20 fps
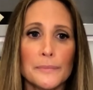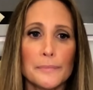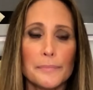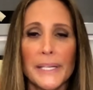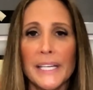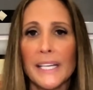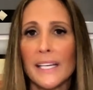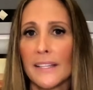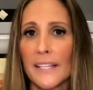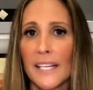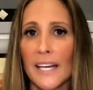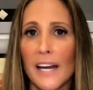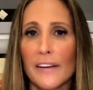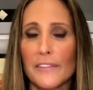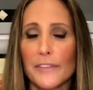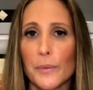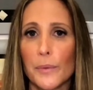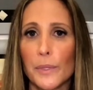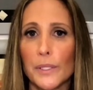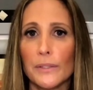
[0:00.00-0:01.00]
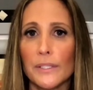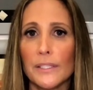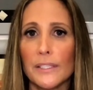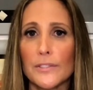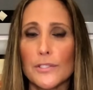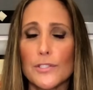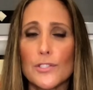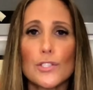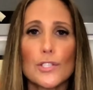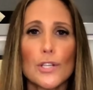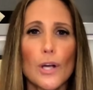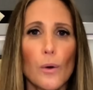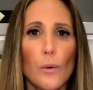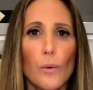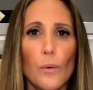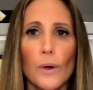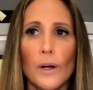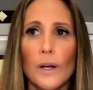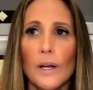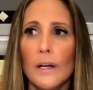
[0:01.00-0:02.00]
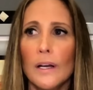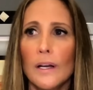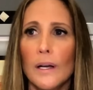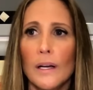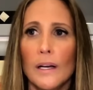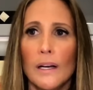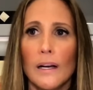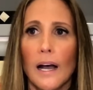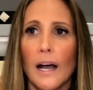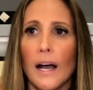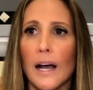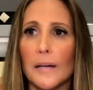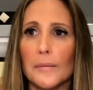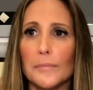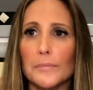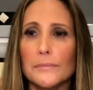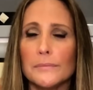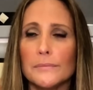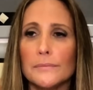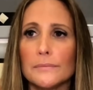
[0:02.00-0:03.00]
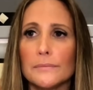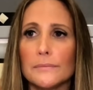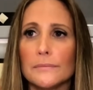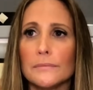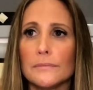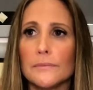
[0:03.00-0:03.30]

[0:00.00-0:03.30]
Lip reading: "Melania values her privacy above all else," Stephanie